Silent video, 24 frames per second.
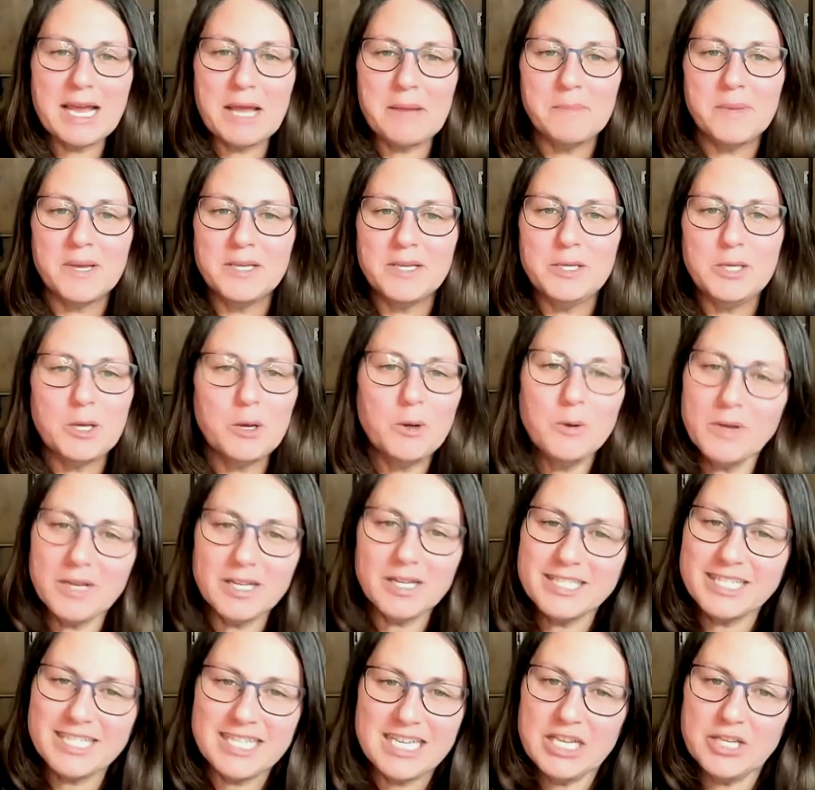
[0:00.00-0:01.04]
I'm a
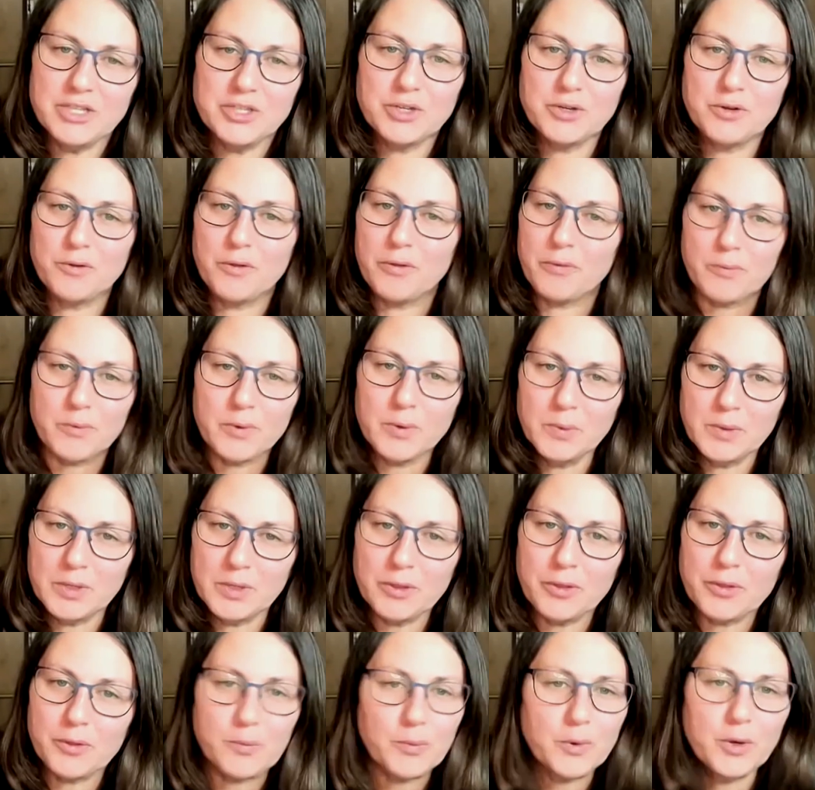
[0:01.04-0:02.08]
yoga teacher through
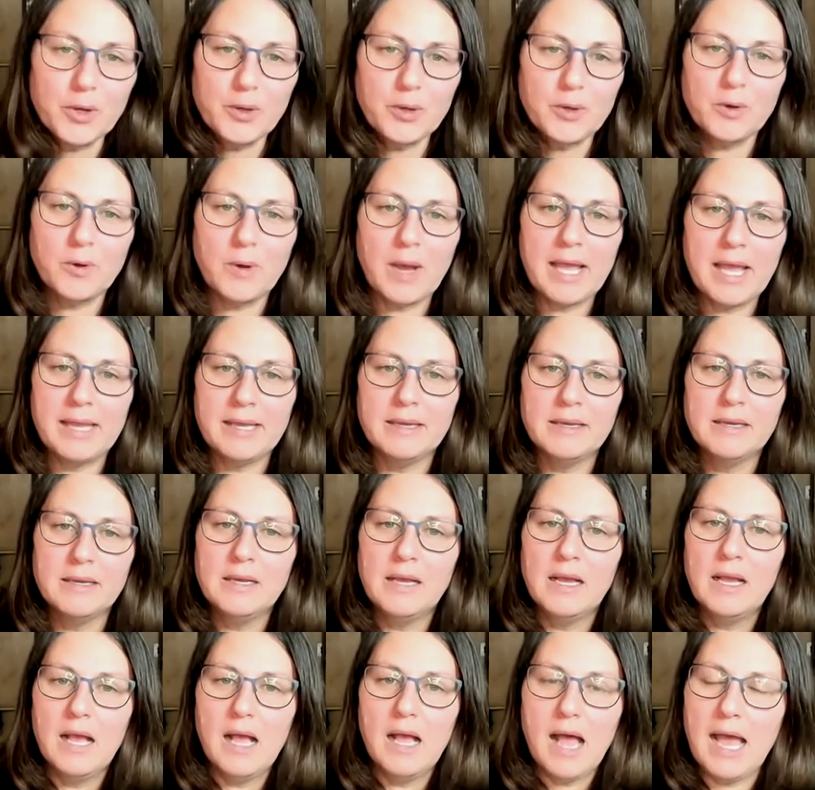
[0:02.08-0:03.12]
and through.
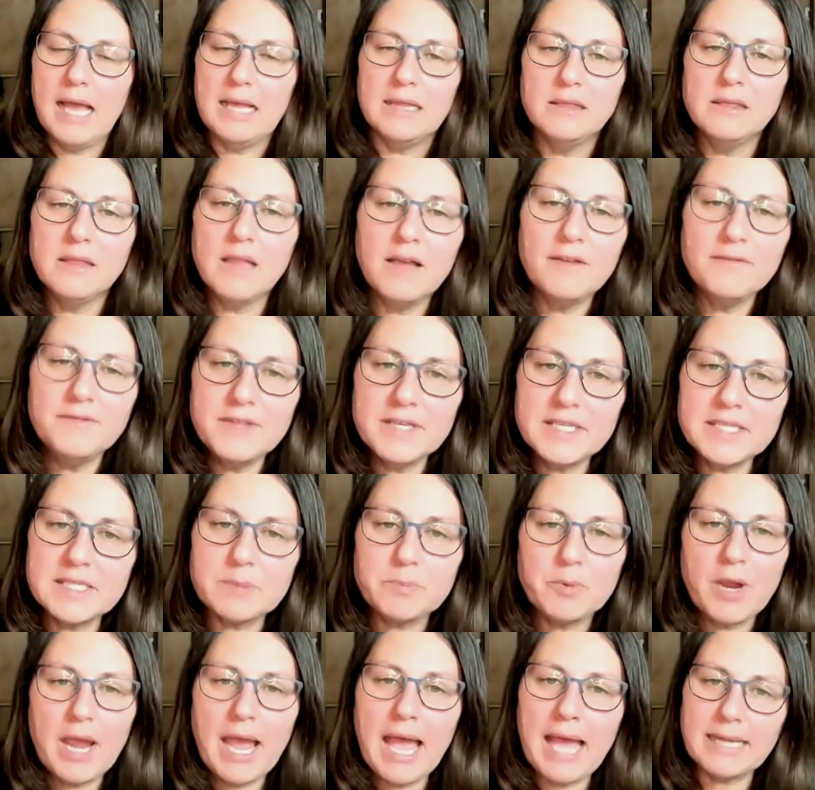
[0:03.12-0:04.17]
I love this
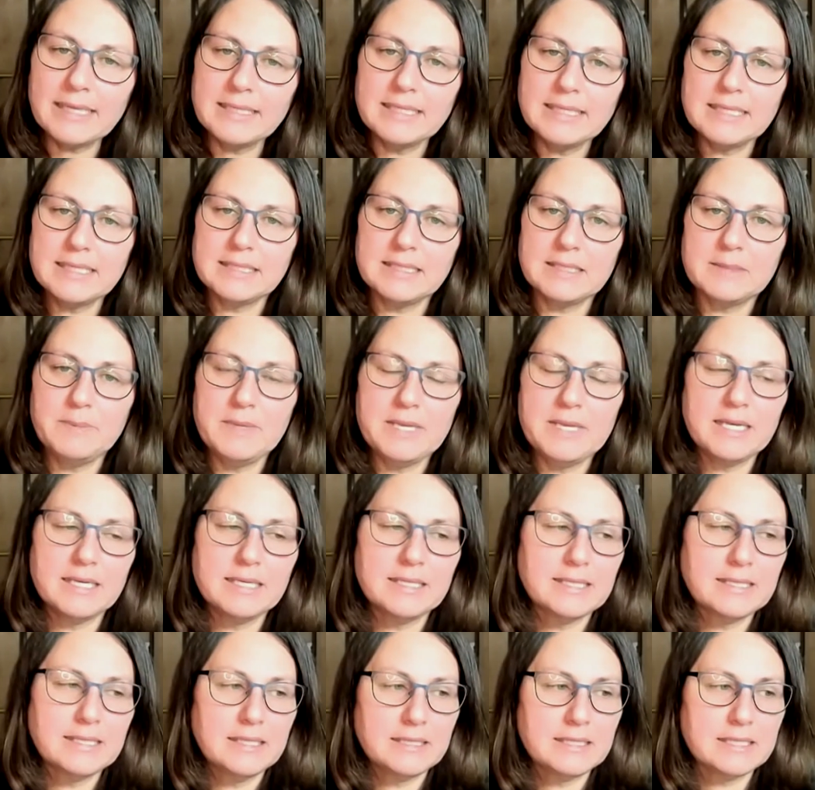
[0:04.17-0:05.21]
practice
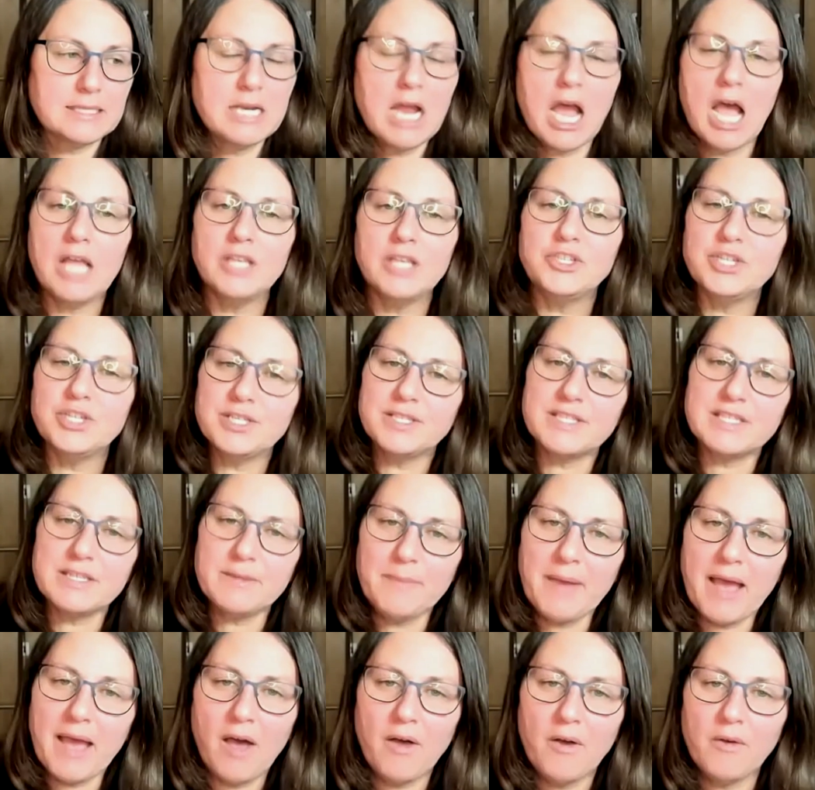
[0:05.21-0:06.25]
because it's not just
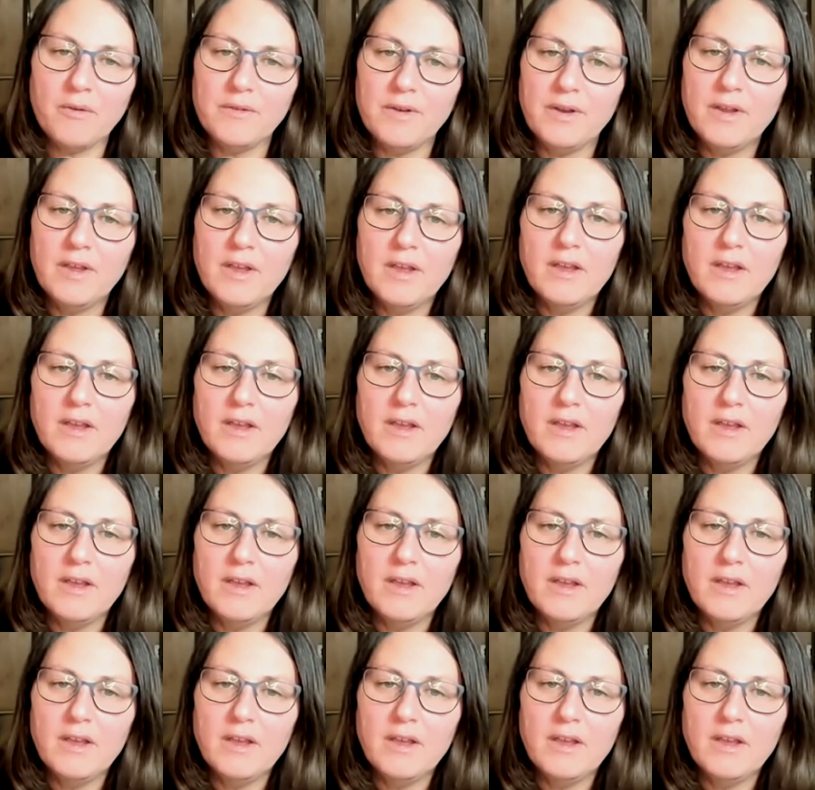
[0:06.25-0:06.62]
about